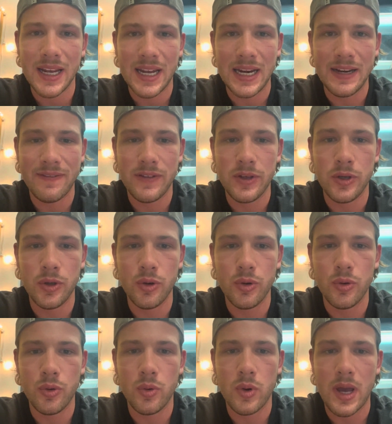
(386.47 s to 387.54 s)
and if
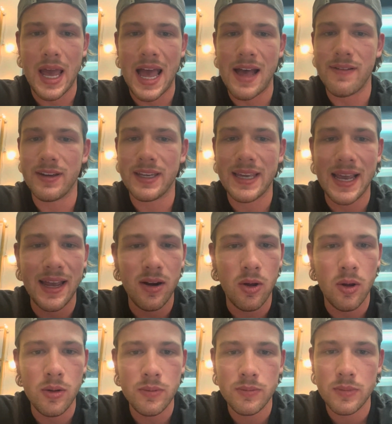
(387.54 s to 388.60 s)
you have a
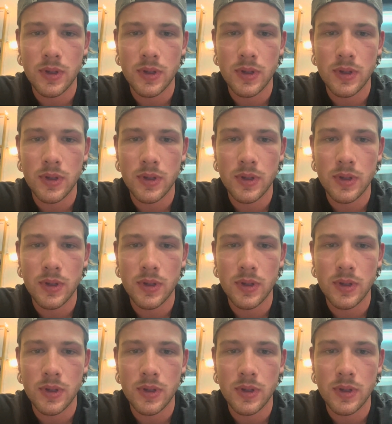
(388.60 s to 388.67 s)
kettle,